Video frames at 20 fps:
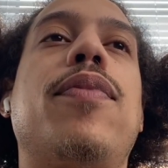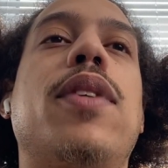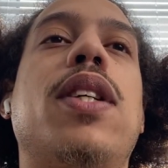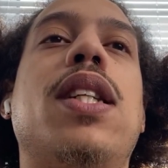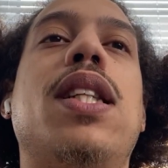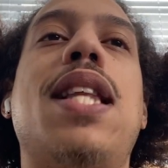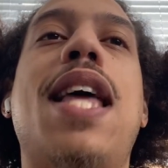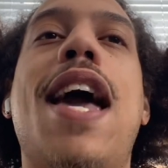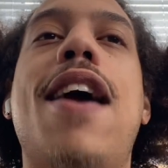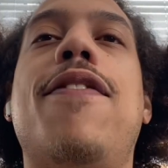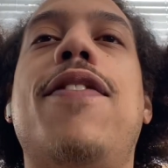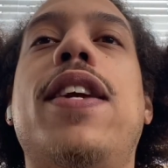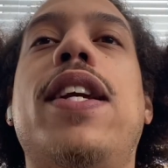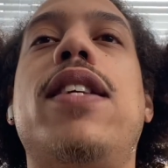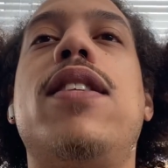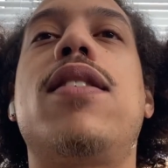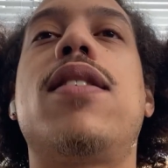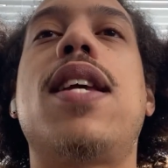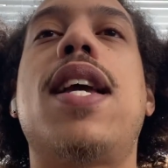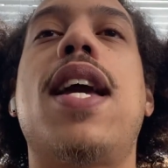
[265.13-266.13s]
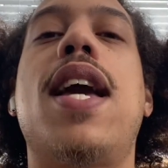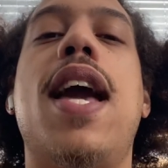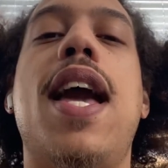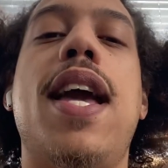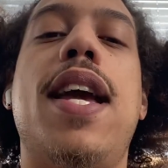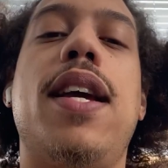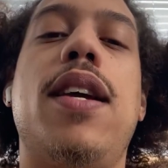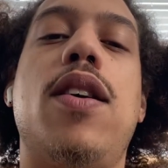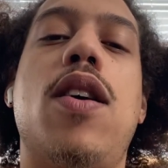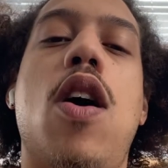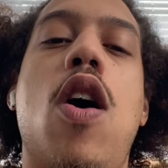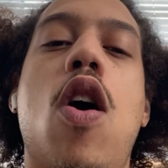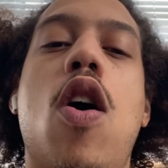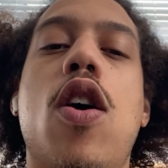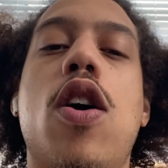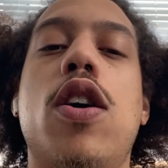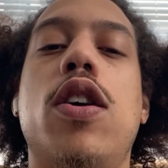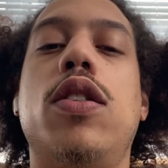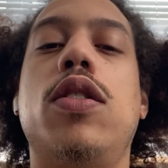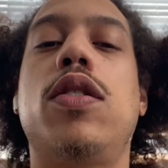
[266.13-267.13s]
laughing and saying, hey,
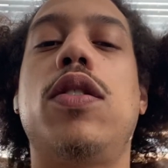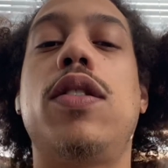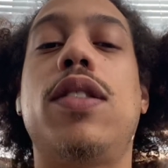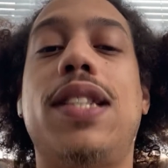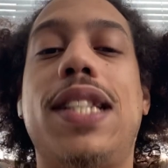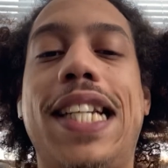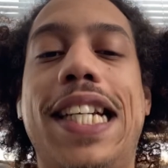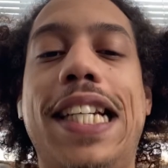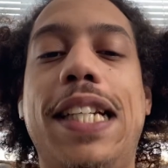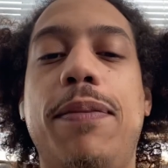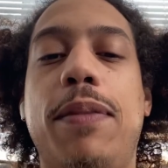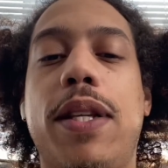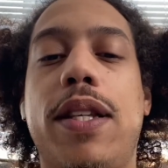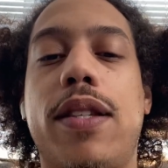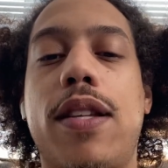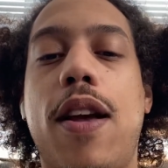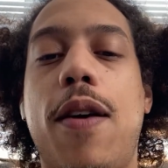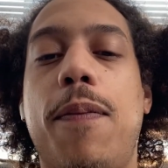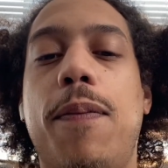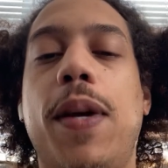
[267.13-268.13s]
our team is up.